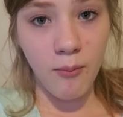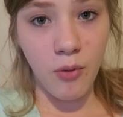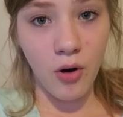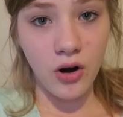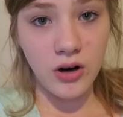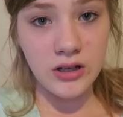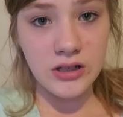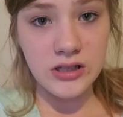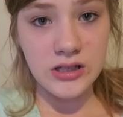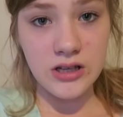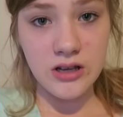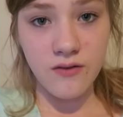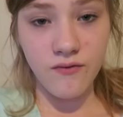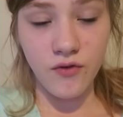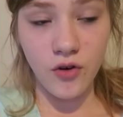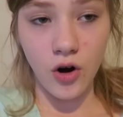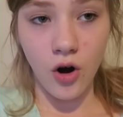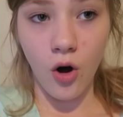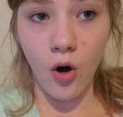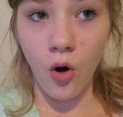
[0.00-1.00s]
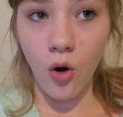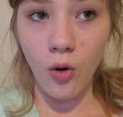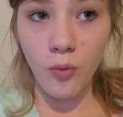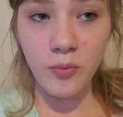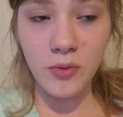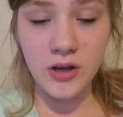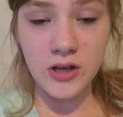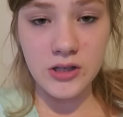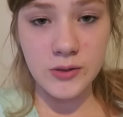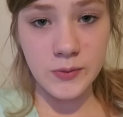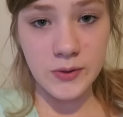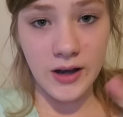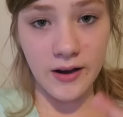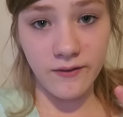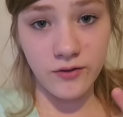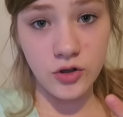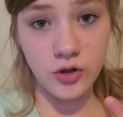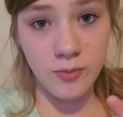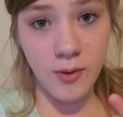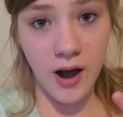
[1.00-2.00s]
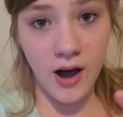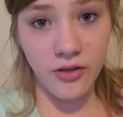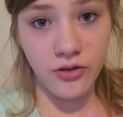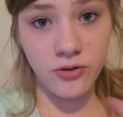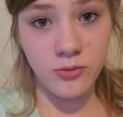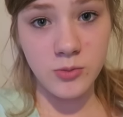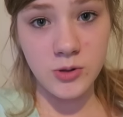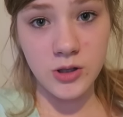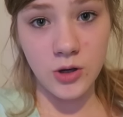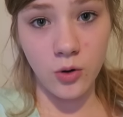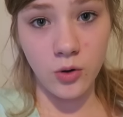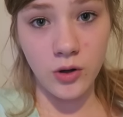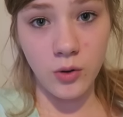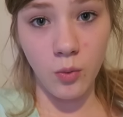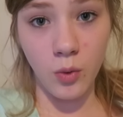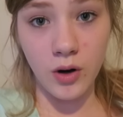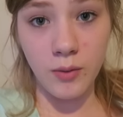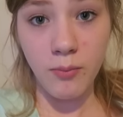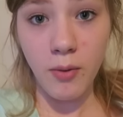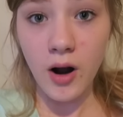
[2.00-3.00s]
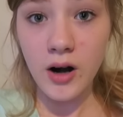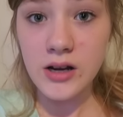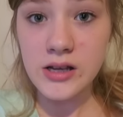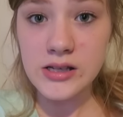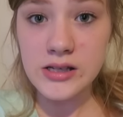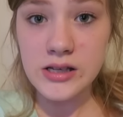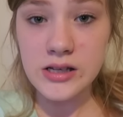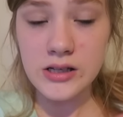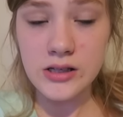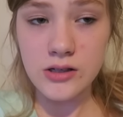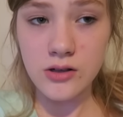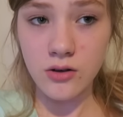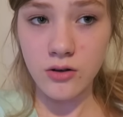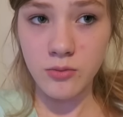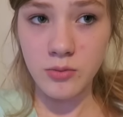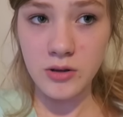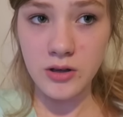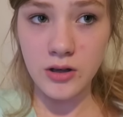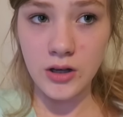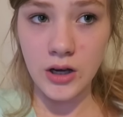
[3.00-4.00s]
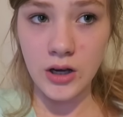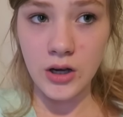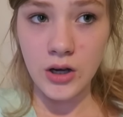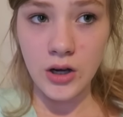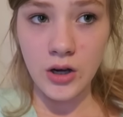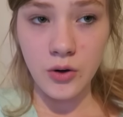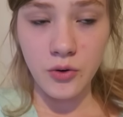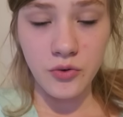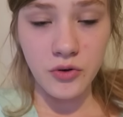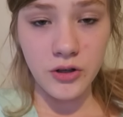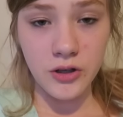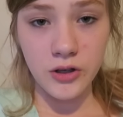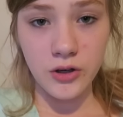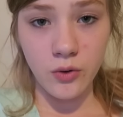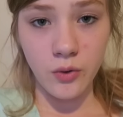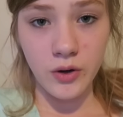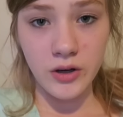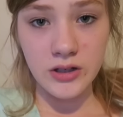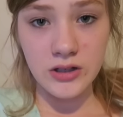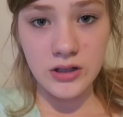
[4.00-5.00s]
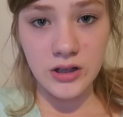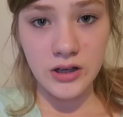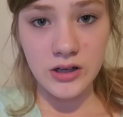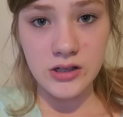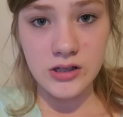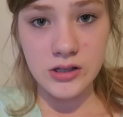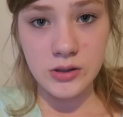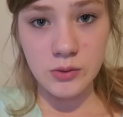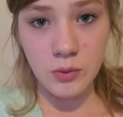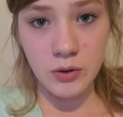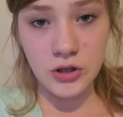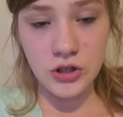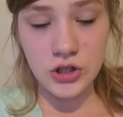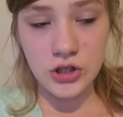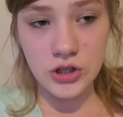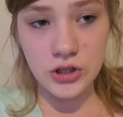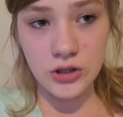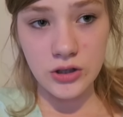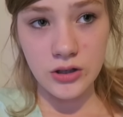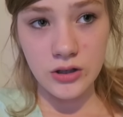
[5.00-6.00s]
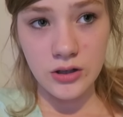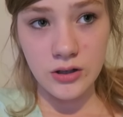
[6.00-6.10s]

potty seat for home because we have two bathrooms and only one potty seat, so it'd be really annoying to like switch